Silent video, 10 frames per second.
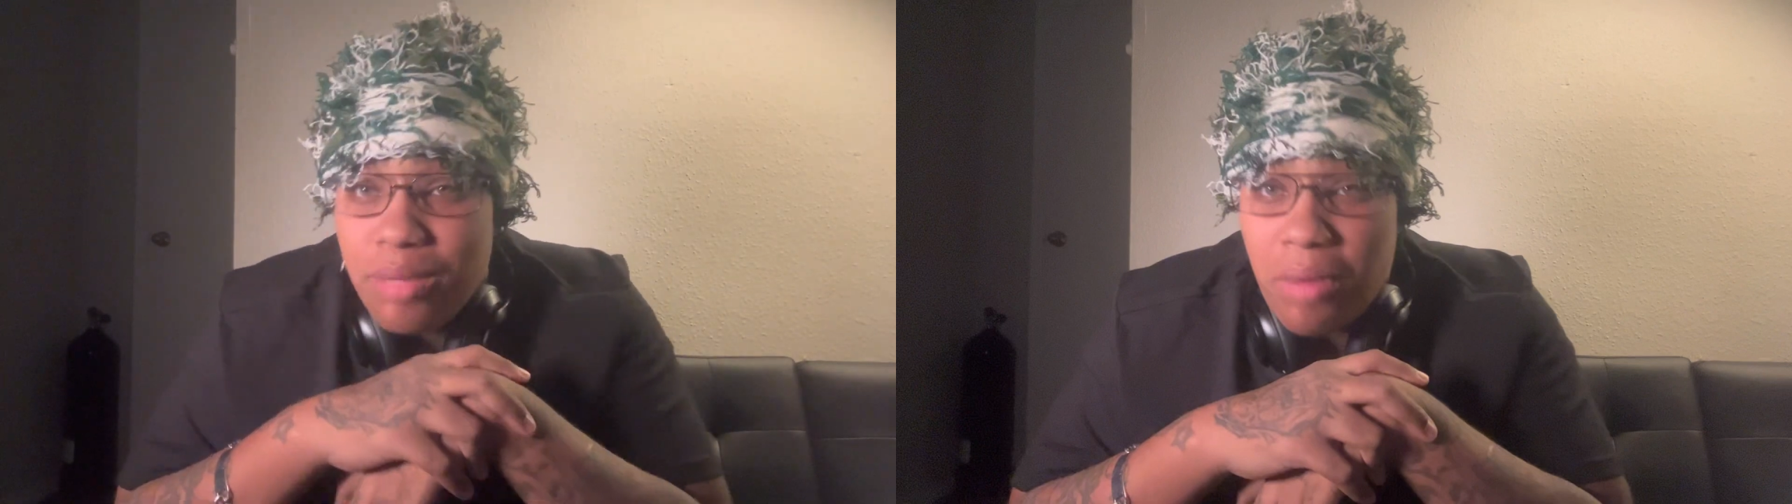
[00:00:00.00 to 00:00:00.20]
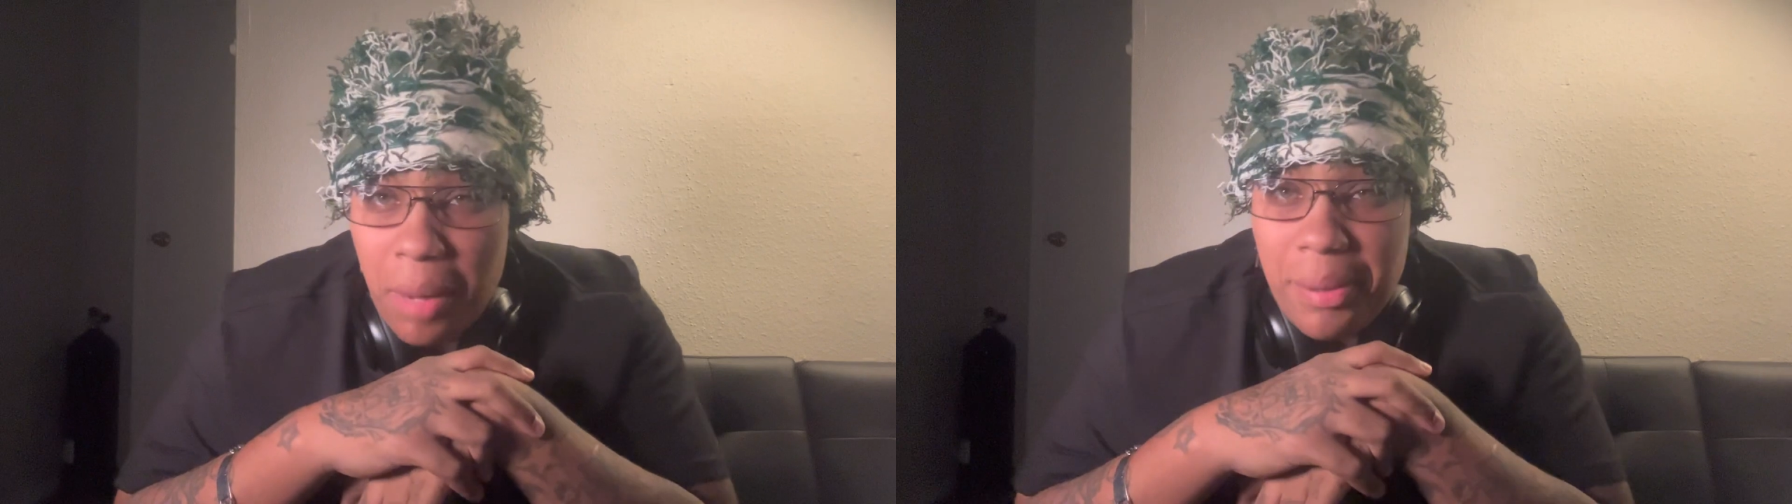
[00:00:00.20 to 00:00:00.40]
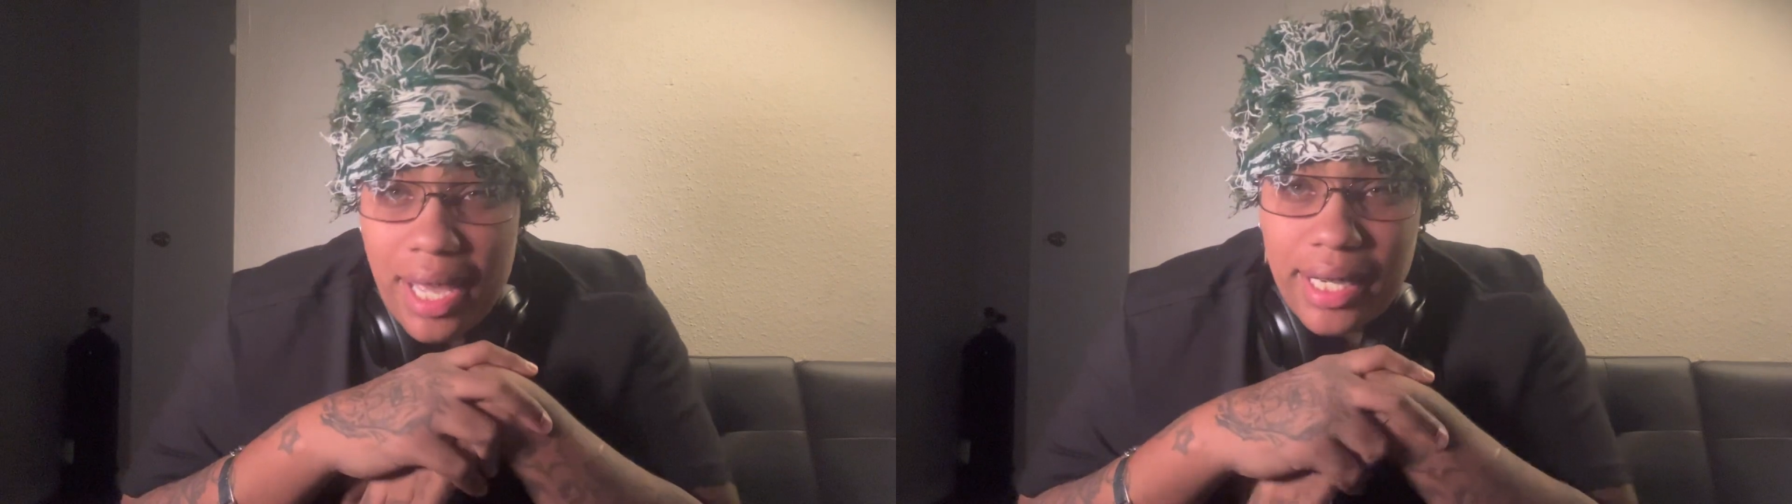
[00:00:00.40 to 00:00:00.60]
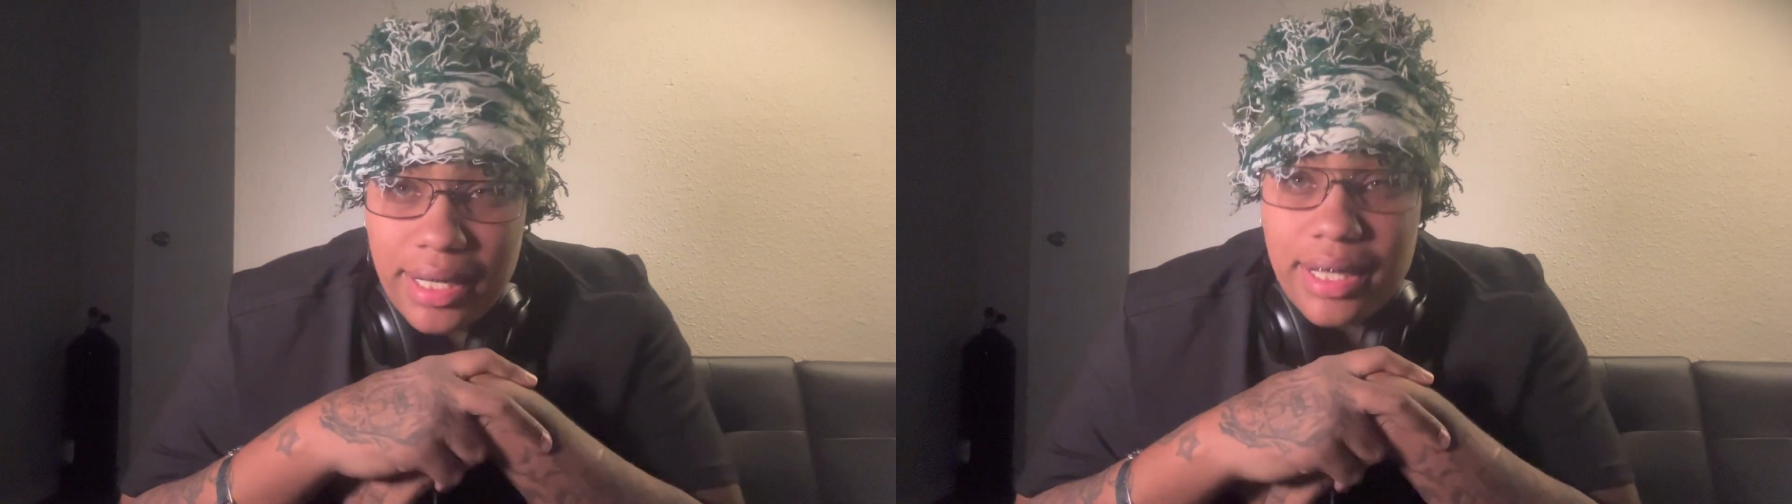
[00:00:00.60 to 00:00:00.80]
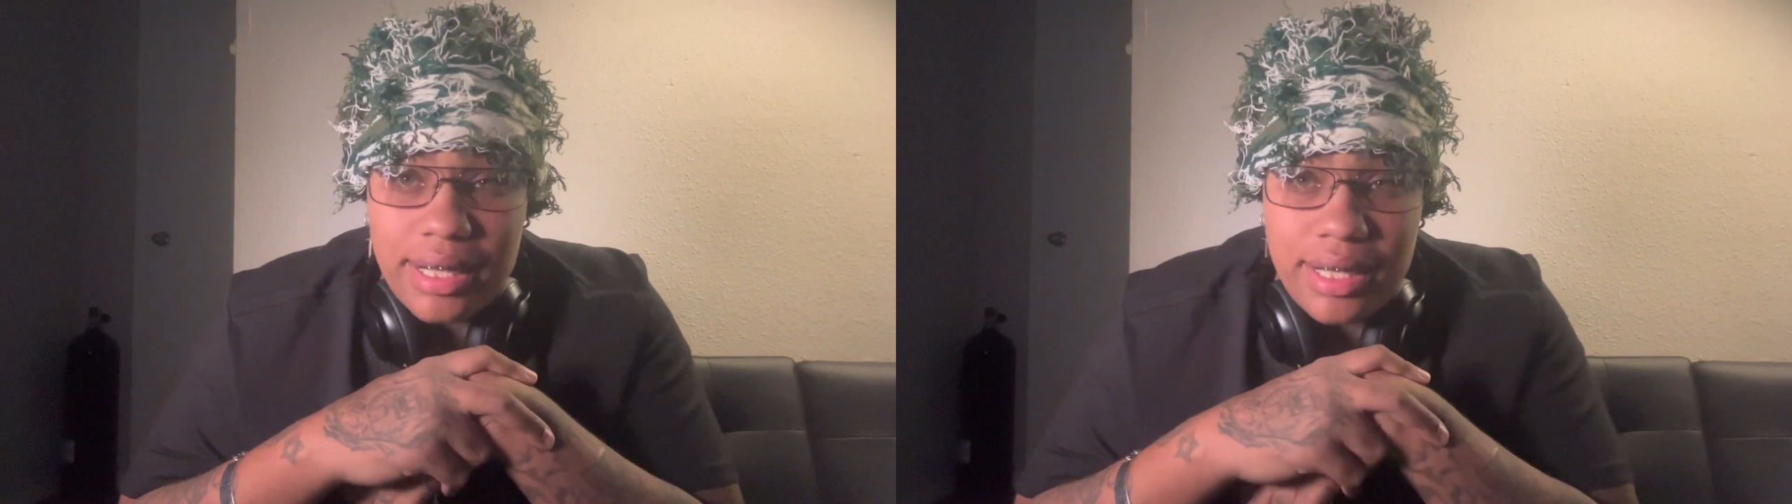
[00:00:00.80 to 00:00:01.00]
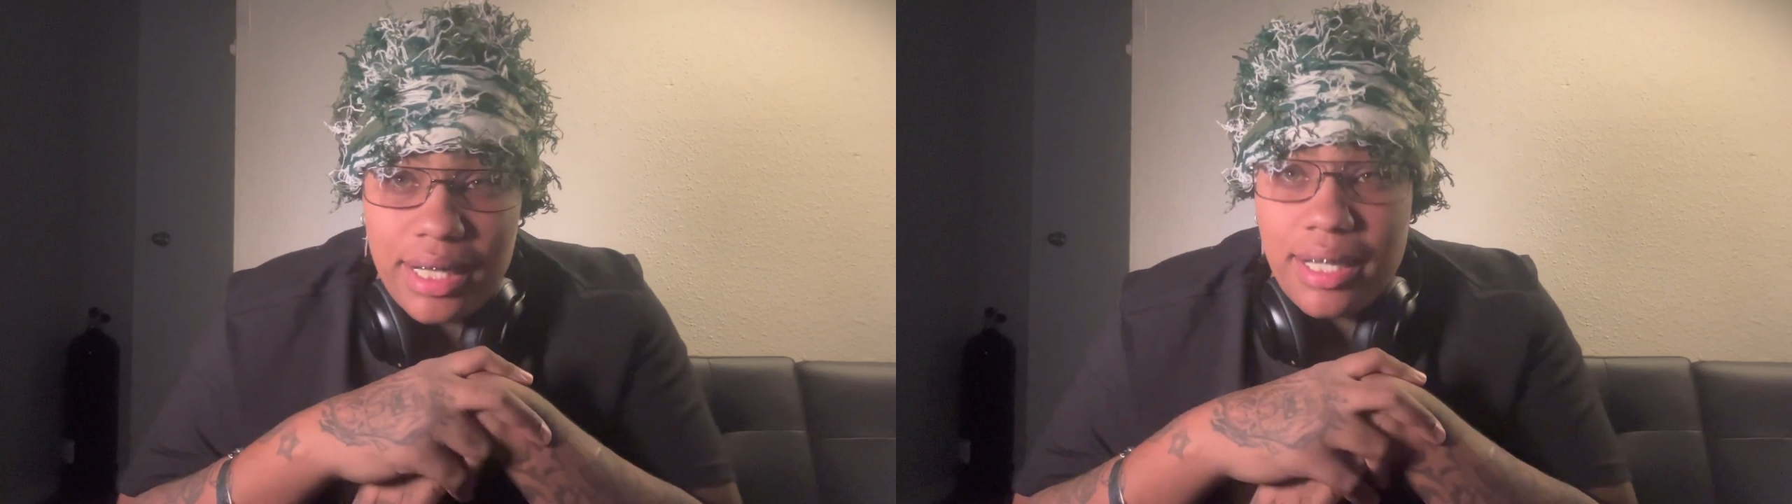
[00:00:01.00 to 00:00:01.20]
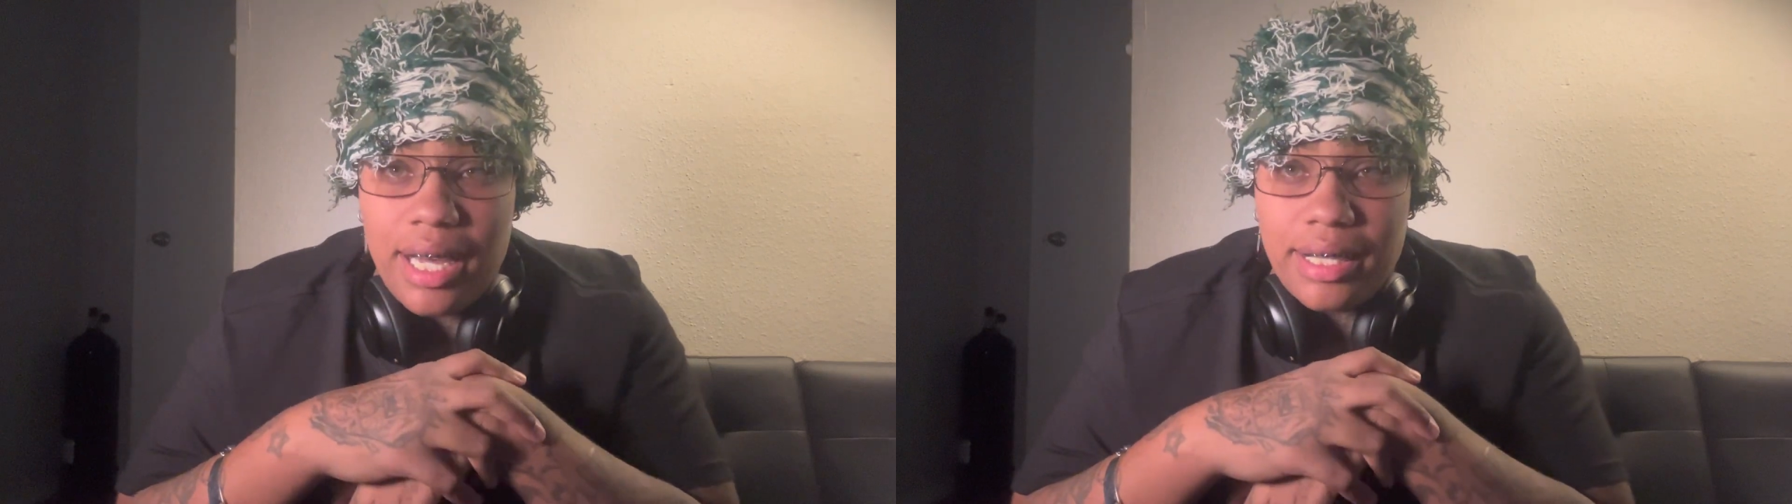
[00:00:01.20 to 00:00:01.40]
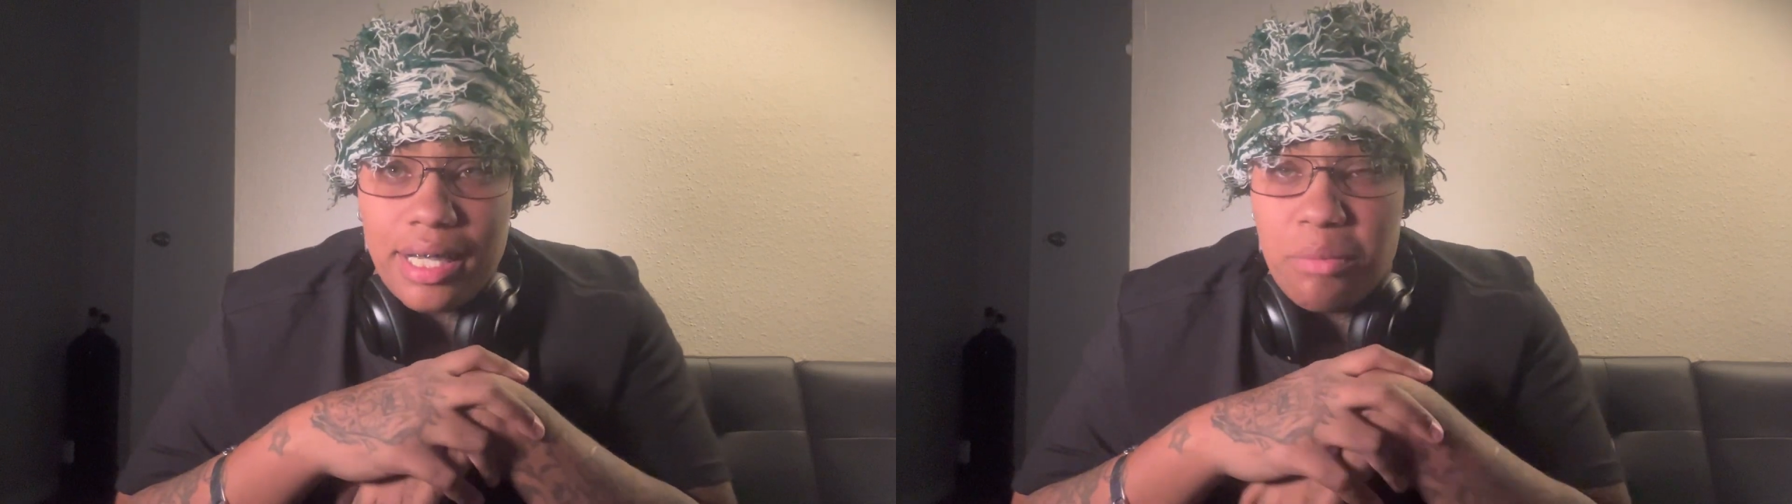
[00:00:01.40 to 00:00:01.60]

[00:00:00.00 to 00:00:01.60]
my packages sitting out there,